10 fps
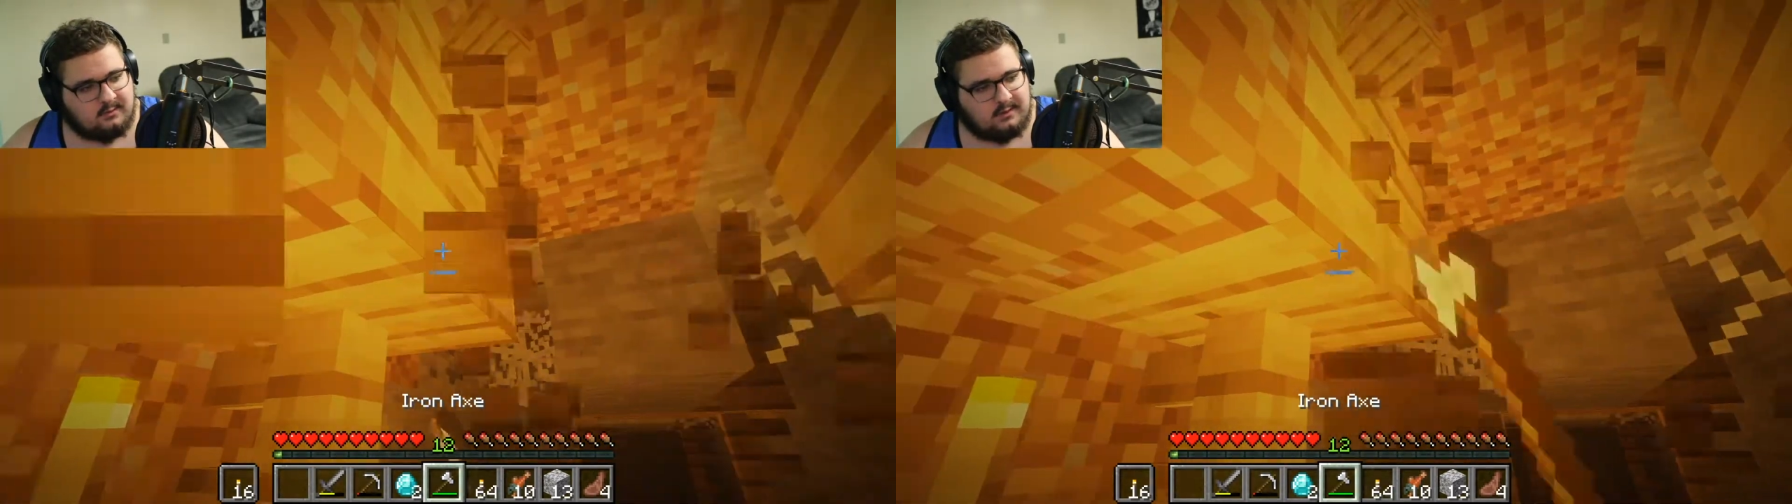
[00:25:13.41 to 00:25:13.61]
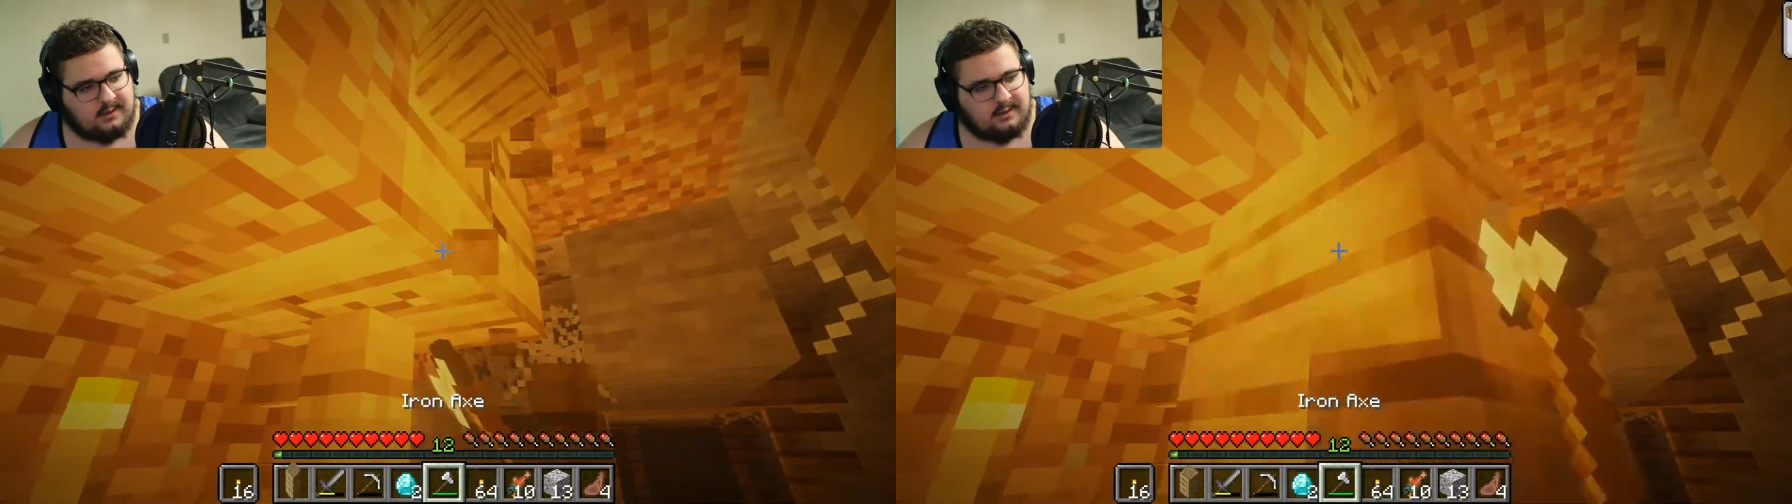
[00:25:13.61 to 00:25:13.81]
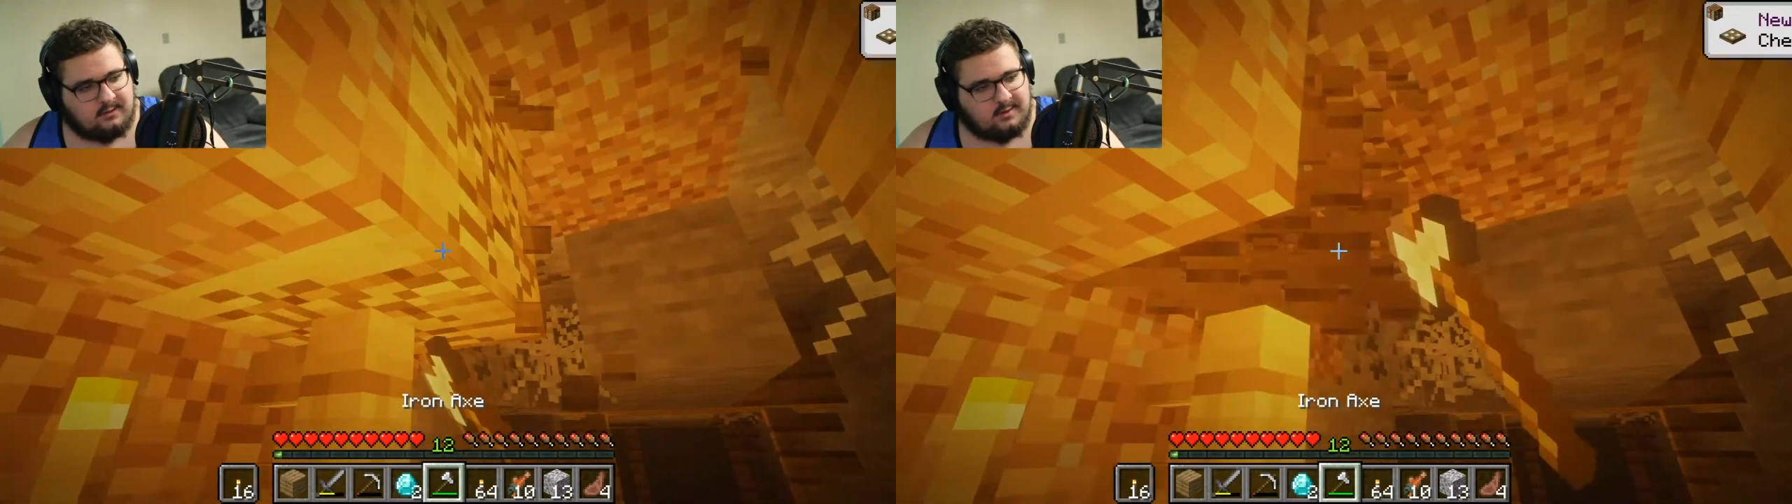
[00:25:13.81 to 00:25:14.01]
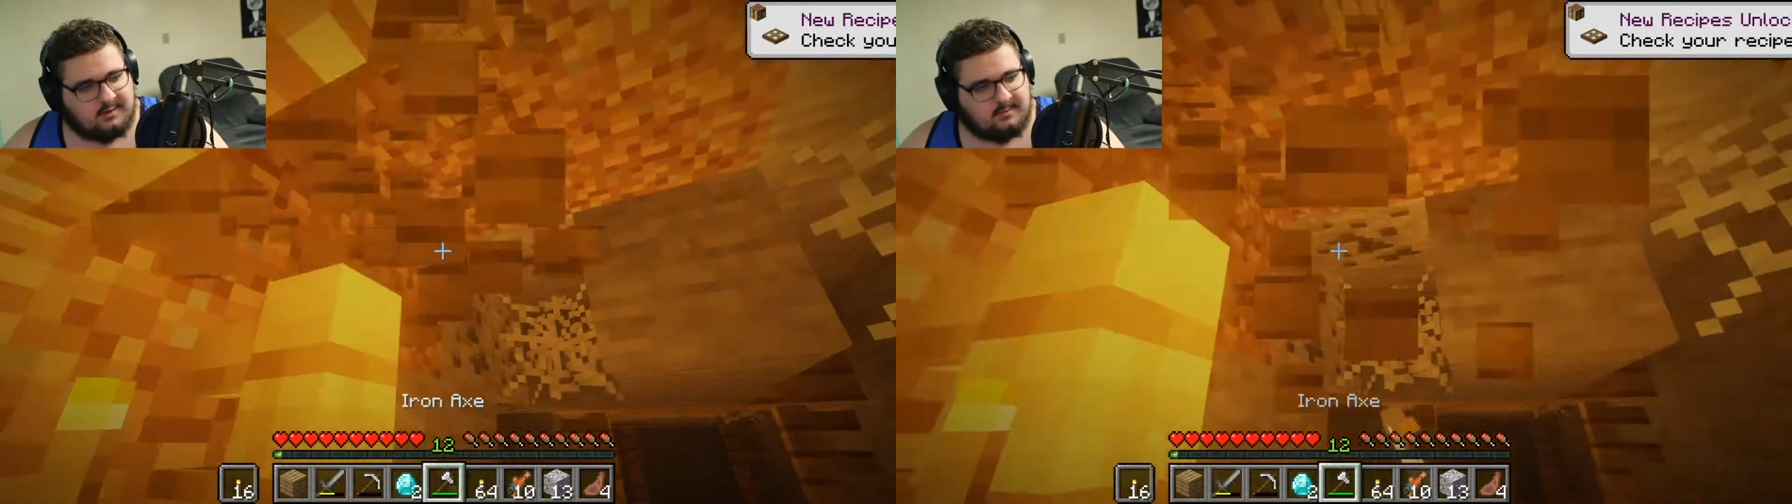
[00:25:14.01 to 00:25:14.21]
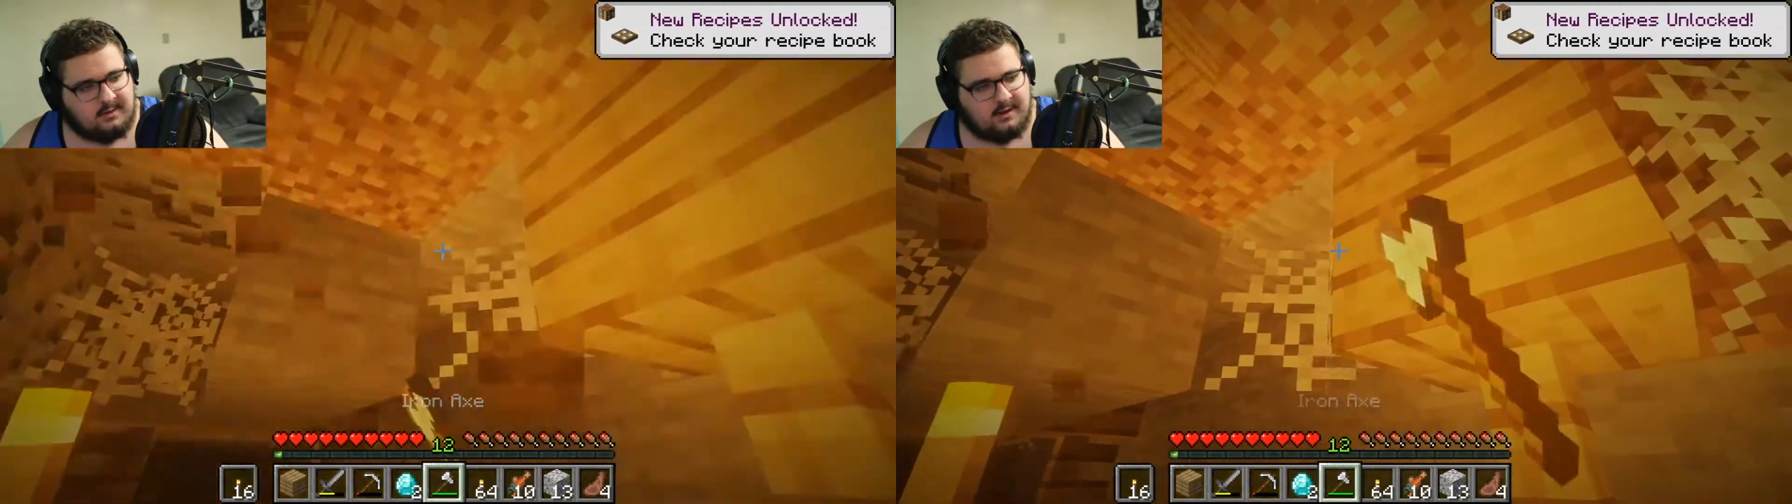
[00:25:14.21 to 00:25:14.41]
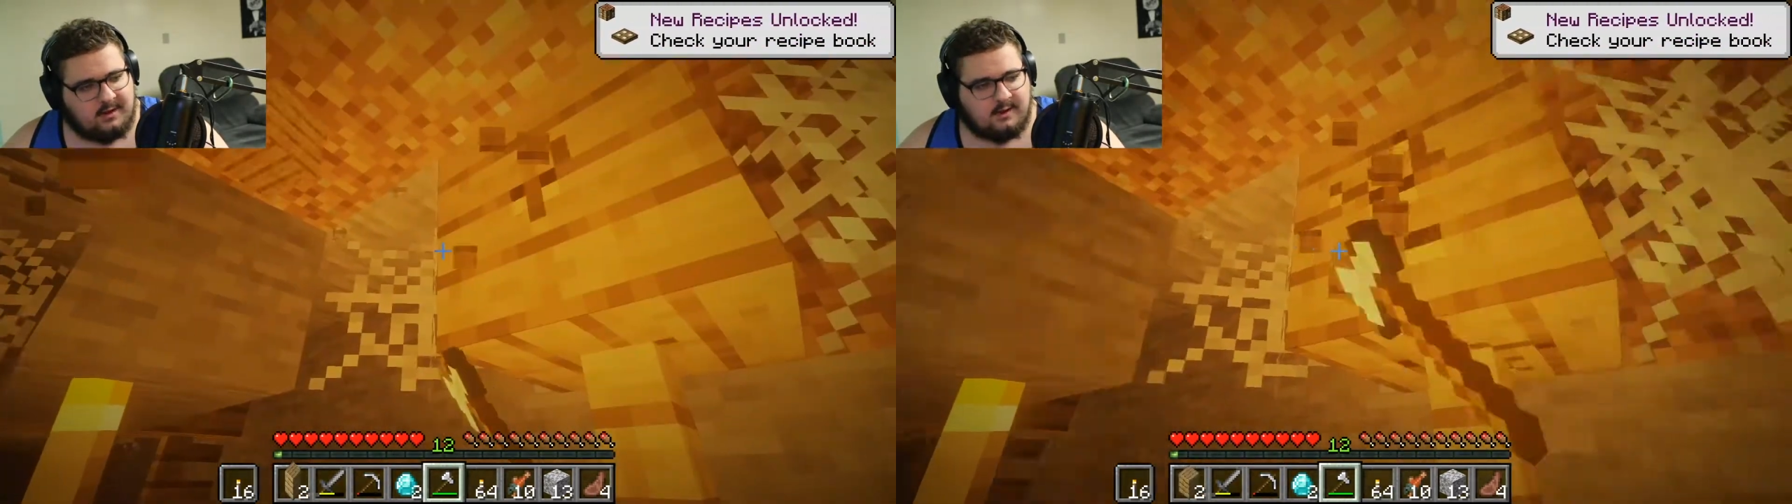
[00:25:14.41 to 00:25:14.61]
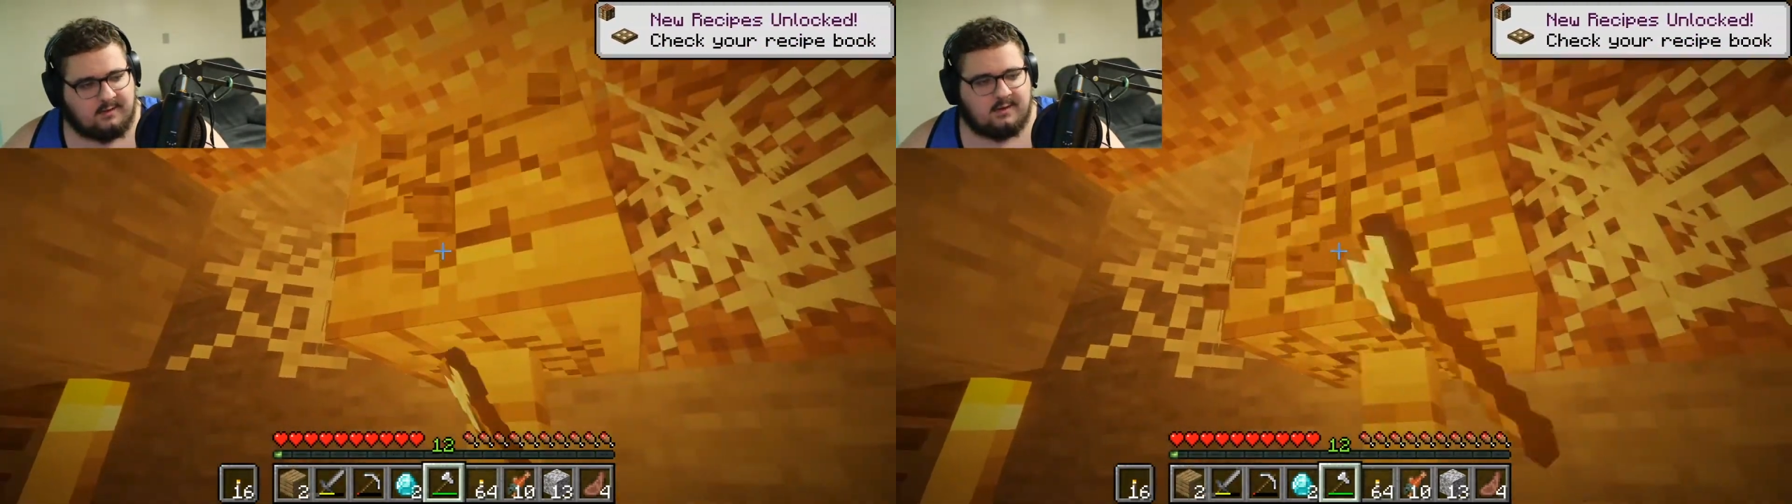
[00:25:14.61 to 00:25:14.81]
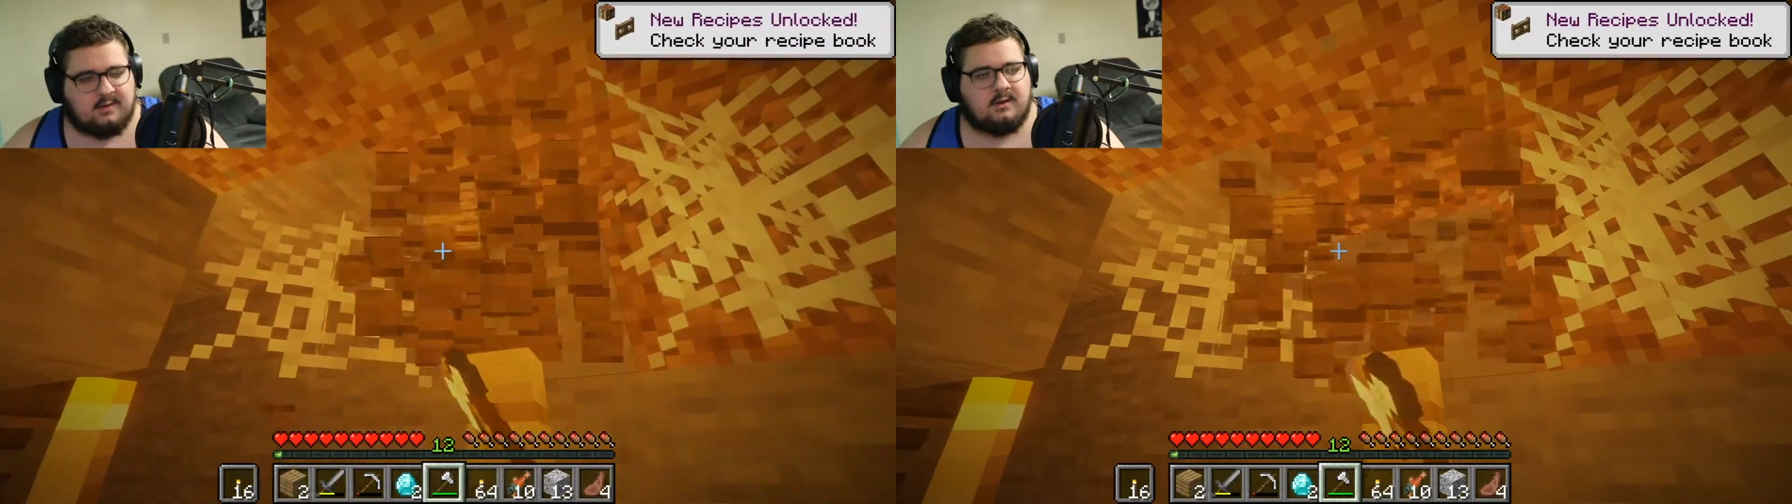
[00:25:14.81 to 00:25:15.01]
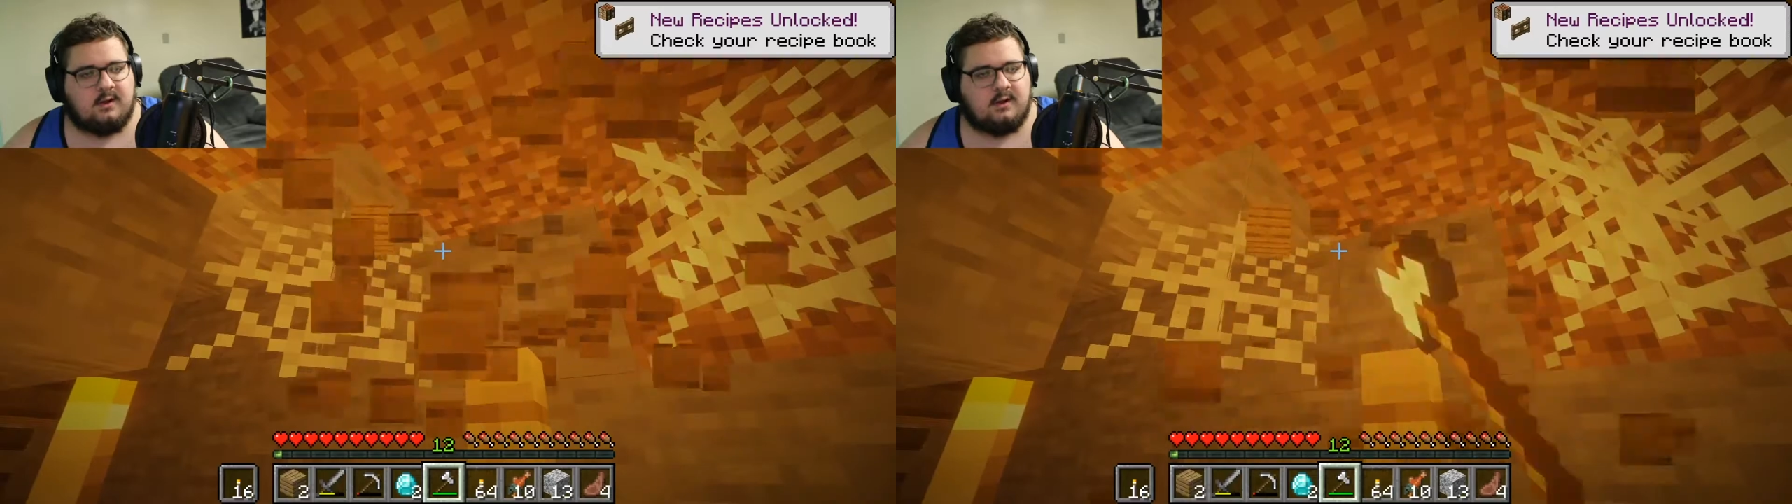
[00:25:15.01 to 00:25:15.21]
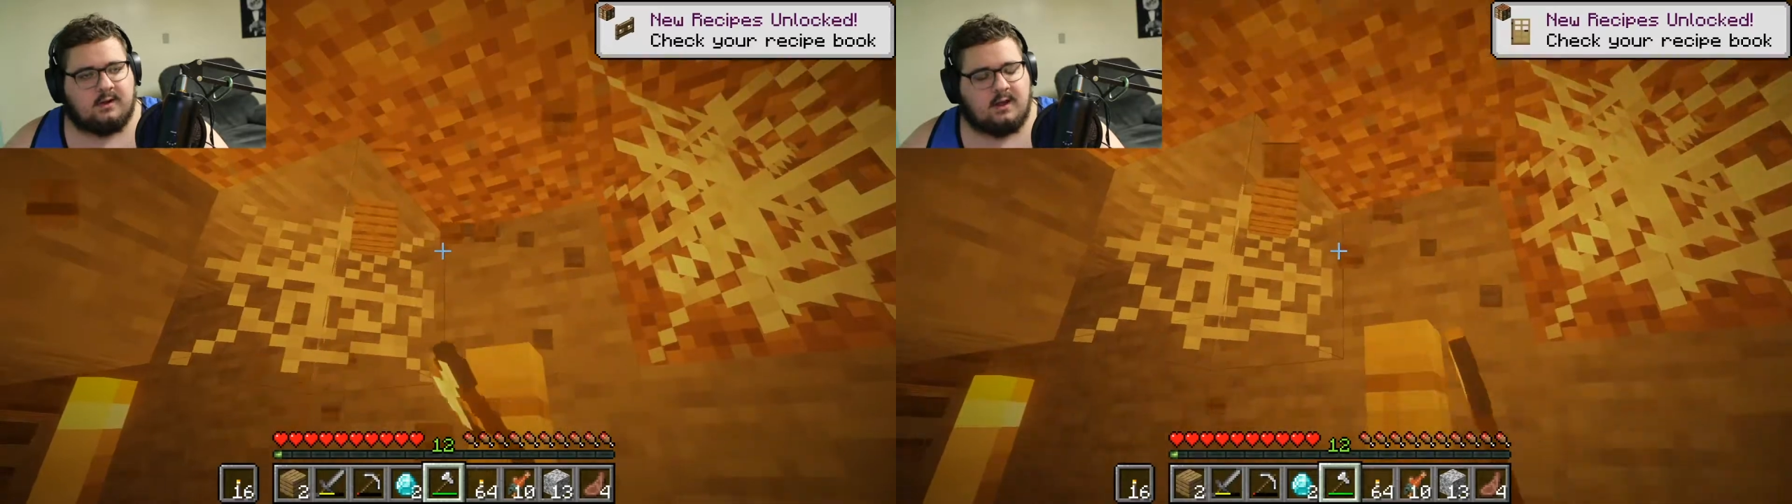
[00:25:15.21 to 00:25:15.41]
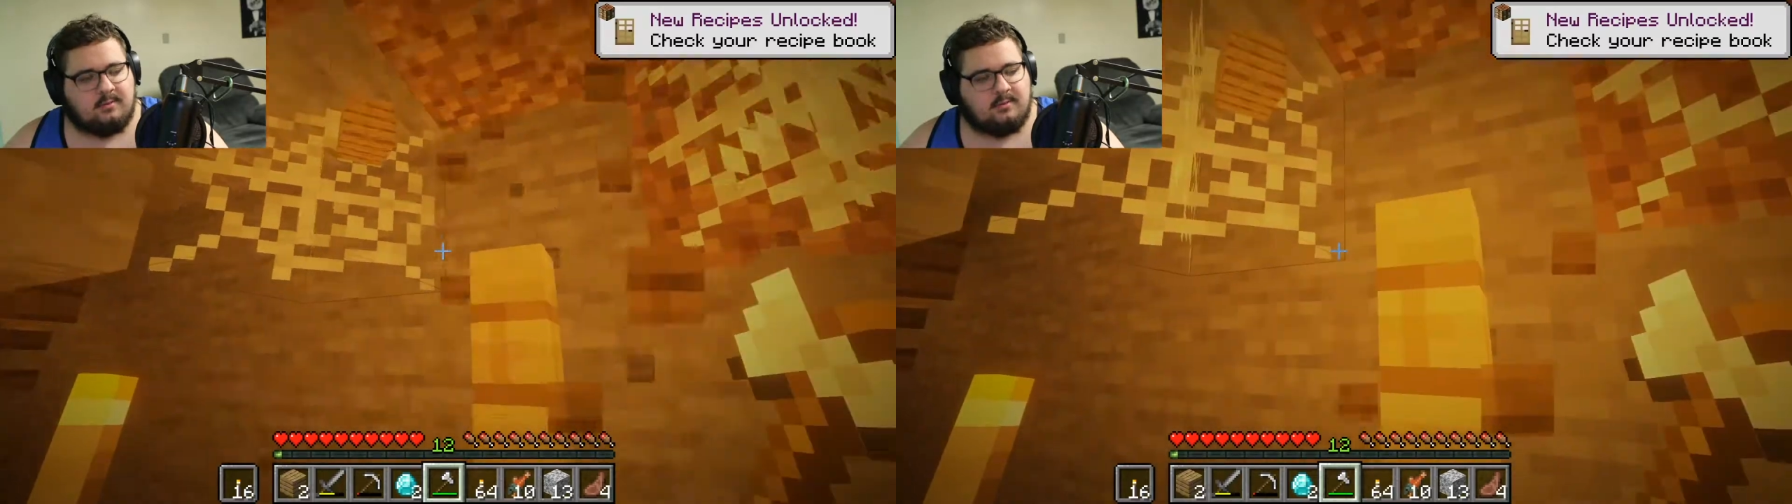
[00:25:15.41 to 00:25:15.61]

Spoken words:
getting lost in mine shafts is such a cool